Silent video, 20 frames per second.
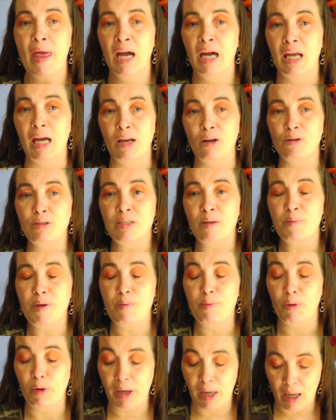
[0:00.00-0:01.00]
I know some
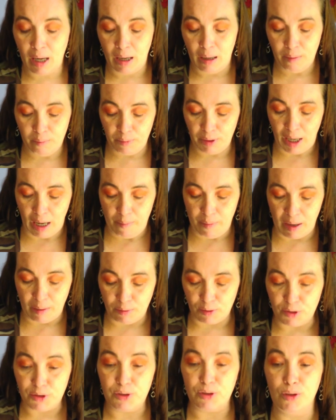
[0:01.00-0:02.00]
people can't, but I'm
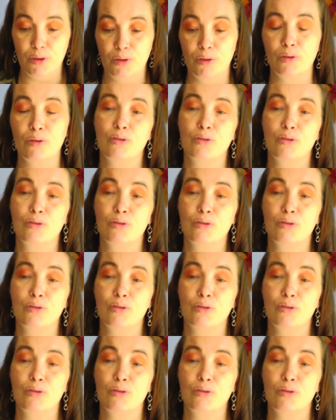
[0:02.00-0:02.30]
able to,